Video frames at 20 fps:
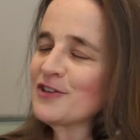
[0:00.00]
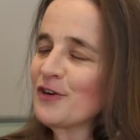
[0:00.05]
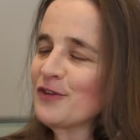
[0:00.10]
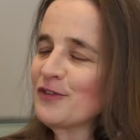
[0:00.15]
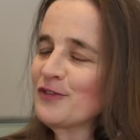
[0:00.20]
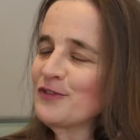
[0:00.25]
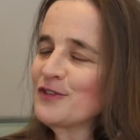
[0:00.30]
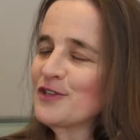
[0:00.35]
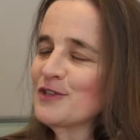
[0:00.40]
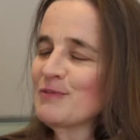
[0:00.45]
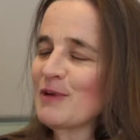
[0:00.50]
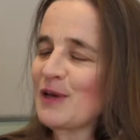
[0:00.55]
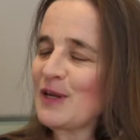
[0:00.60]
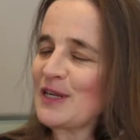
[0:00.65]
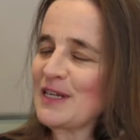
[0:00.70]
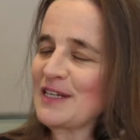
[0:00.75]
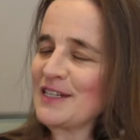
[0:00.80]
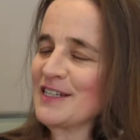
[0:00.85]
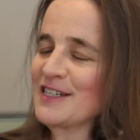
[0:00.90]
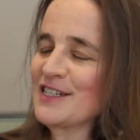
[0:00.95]
off to
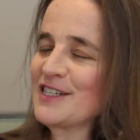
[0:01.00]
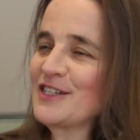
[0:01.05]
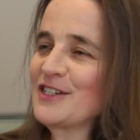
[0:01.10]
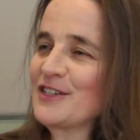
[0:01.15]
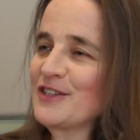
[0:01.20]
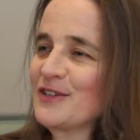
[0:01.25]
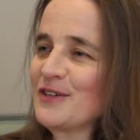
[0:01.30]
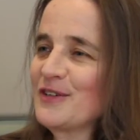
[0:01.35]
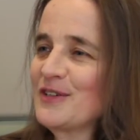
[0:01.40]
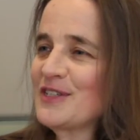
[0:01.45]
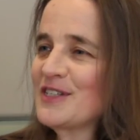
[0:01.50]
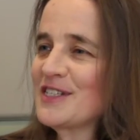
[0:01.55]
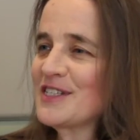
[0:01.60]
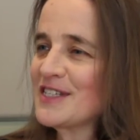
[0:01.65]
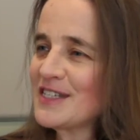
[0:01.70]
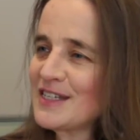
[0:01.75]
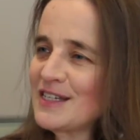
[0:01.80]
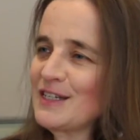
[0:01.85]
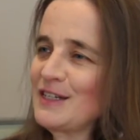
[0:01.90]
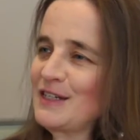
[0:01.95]
Berlin to
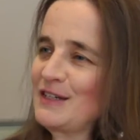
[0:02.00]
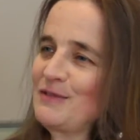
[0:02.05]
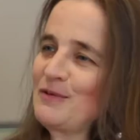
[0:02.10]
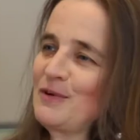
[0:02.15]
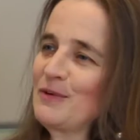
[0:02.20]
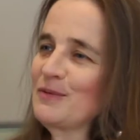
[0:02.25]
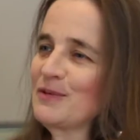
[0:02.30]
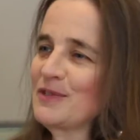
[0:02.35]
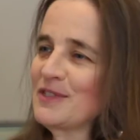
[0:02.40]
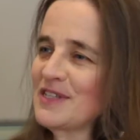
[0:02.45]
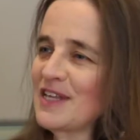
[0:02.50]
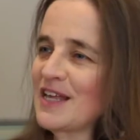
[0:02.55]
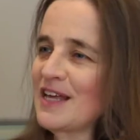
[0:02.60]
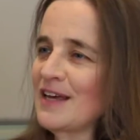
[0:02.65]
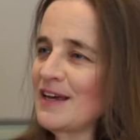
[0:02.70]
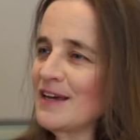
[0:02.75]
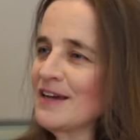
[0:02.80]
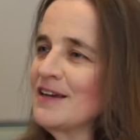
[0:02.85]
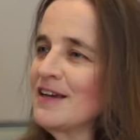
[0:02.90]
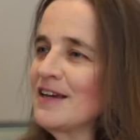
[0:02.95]
see what was
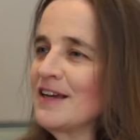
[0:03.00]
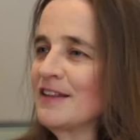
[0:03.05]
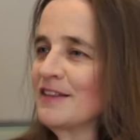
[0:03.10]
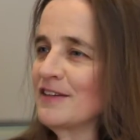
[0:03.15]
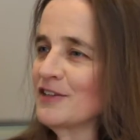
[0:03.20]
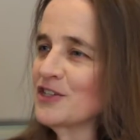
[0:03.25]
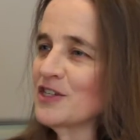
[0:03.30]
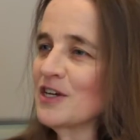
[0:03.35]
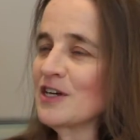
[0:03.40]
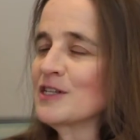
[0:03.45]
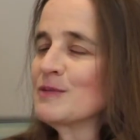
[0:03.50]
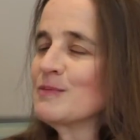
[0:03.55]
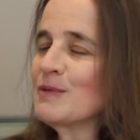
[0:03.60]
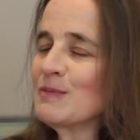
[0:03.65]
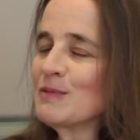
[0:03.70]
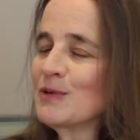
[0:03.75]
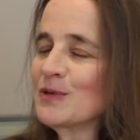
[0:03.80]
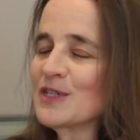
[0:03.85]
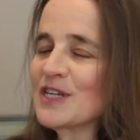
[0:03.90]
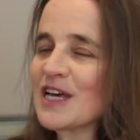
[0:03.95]
there in the
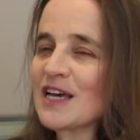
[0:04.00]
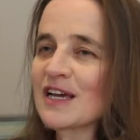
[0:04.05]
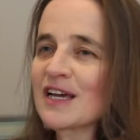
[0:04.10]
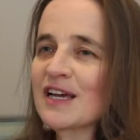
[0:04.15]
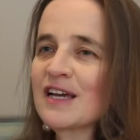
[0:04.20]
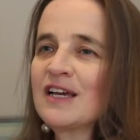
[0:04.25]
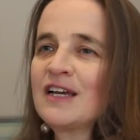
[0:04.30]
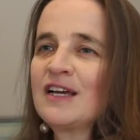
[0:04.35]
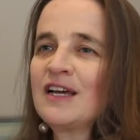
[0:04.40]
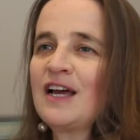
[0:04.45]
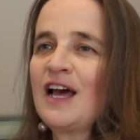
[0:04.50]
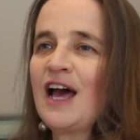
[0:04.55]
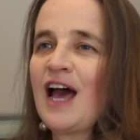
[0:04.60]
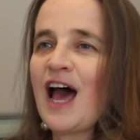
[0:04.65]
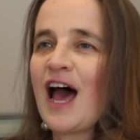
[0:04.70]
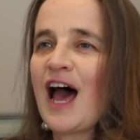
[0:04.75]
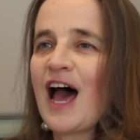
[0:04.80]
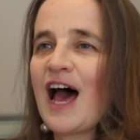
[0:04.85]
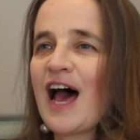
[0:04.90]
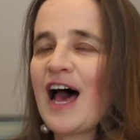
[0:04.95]
Staatsbibliothek,
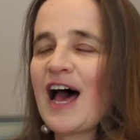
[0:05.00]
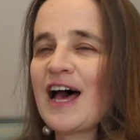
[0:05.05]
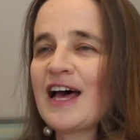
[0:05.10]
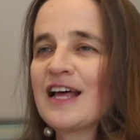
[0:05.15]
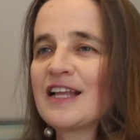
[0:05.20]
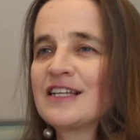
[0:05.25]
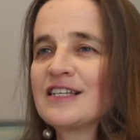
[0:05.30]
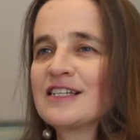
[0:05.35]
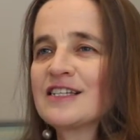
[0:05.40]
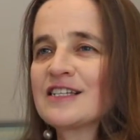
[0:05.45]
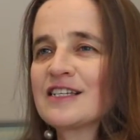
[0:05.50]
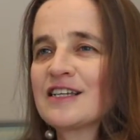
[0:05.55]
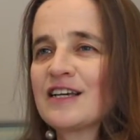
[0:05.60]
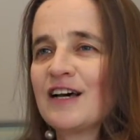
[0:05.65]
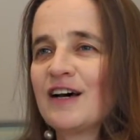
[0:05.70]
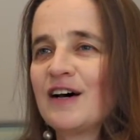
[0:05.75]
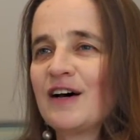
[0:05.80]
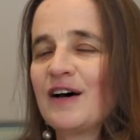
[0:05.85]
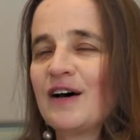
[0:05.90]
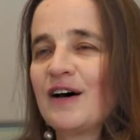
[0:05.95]
and
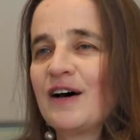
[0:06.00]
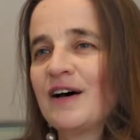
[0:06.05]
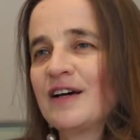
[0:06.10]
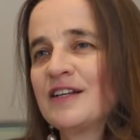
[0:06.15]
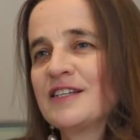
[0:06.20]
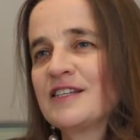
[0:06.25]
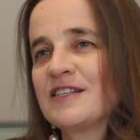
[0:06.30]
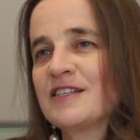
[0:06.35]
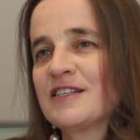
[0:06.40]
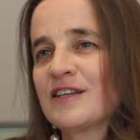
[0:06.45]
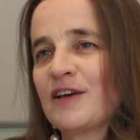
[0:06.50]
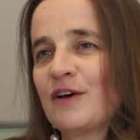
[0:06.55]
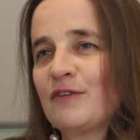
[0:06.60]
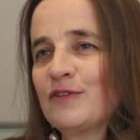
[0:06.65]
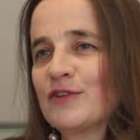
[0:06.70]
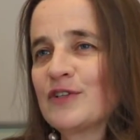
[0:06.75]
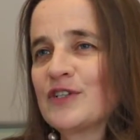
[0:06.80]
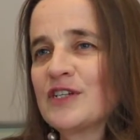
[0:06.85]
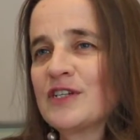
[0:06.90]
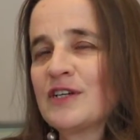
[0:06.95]
I
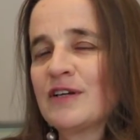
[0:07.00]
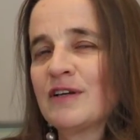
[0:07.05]
discovered